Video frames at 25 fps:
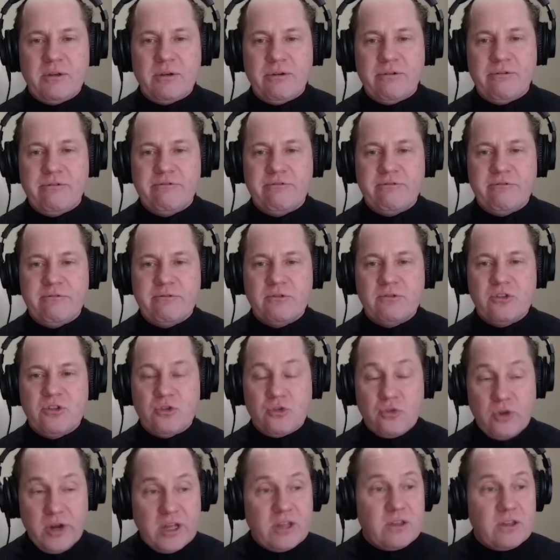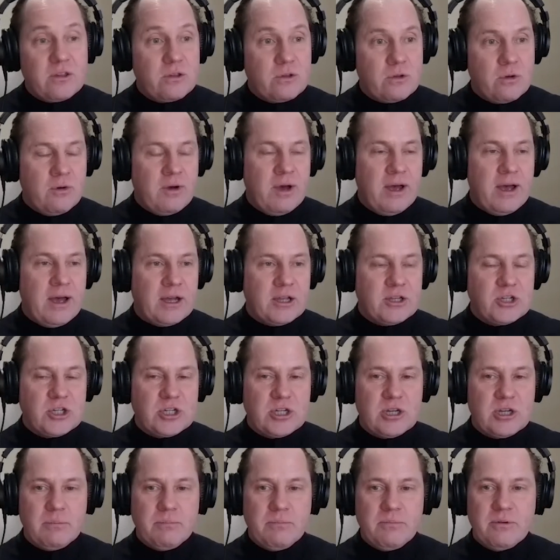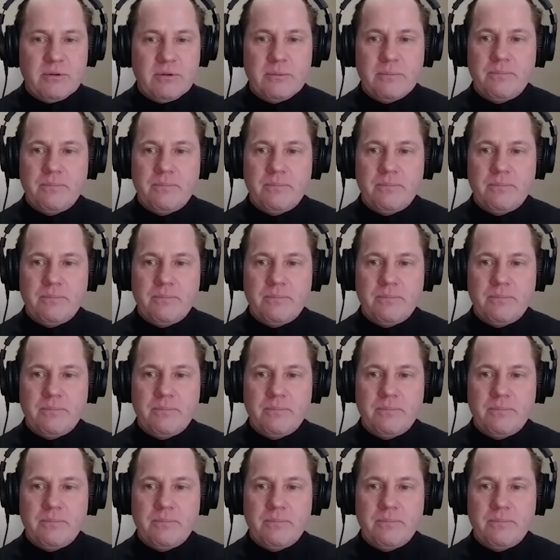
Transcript: of stress or hardship.